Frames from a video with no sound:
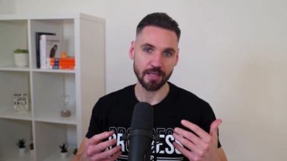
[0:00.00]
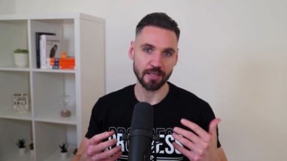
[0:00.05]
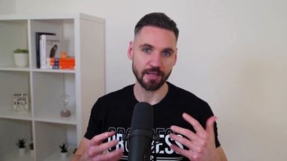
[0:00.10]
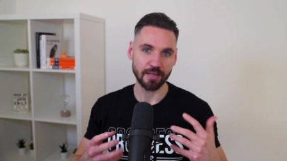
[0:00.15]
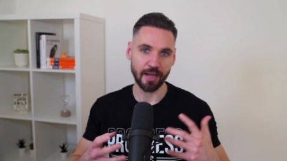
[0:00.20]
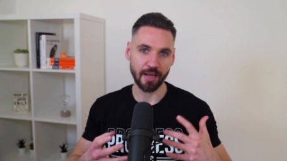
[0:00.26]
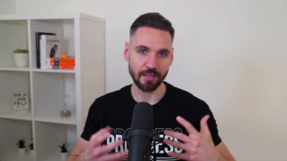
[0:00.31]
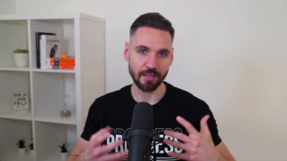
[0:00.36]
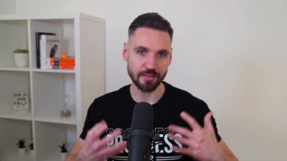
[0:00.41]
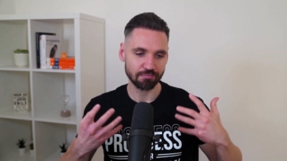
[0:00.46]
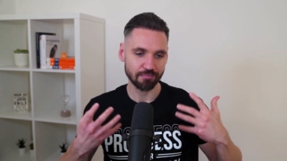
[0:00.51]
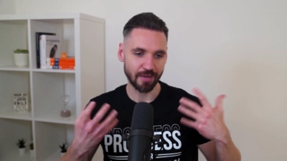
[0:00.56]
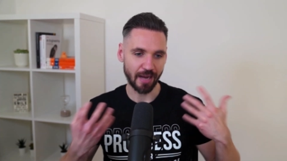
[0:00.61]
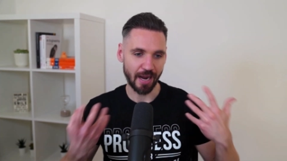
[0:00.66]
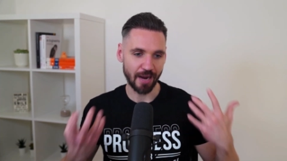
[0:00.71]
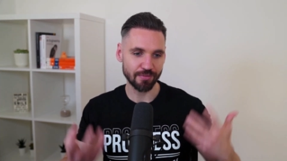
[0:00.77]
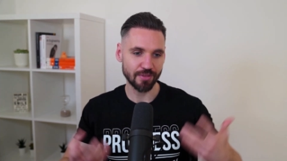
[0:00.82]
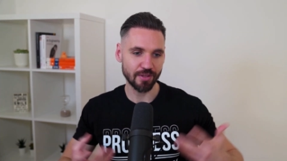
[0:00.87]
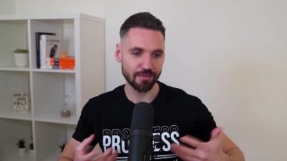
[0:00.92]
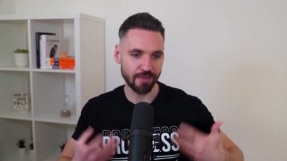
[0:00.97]
And
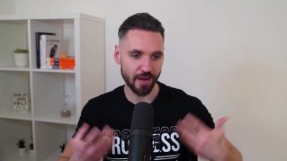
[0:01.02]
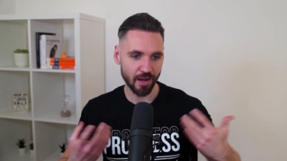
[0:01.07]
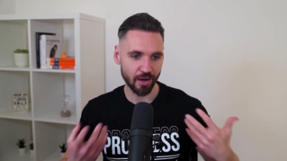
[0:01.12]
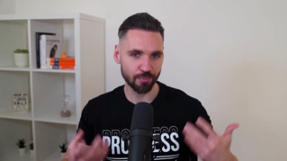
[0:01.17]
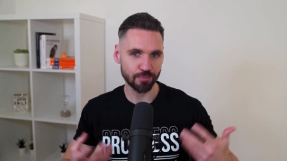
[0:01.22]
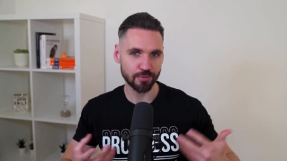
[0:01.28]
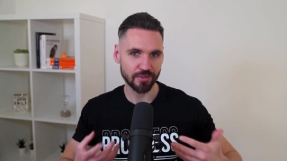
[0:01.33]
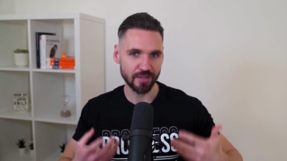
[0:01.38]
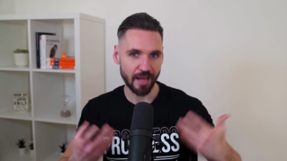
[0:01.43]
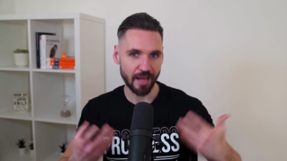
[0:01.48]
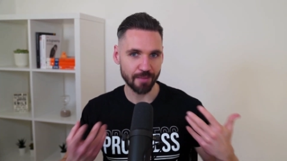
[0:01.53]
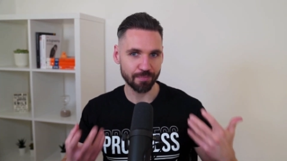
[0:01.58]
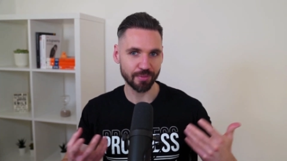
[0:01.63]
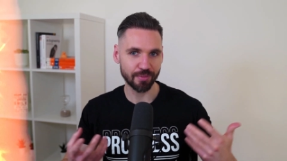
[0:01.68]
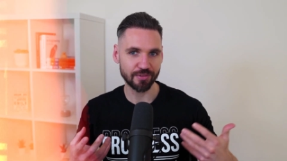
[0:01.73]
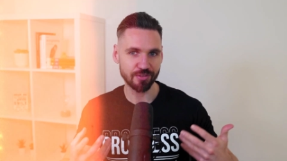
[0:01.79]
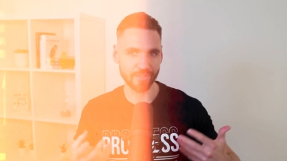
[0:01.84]
I've developed empathy